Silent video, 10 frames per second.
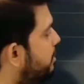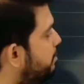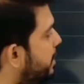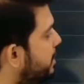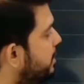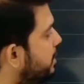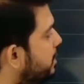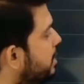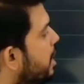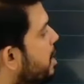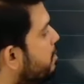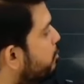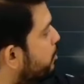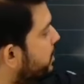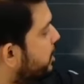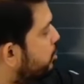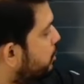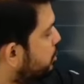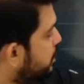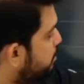particle would be equal
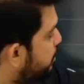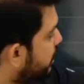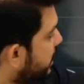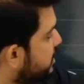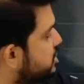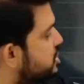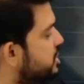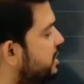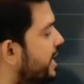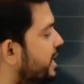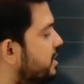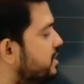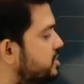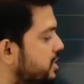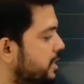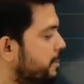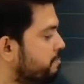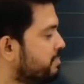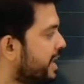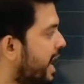to the potential energy,
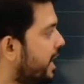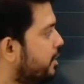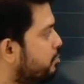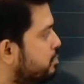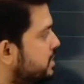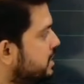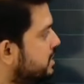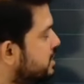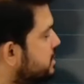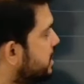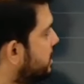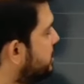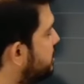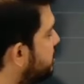and using this, the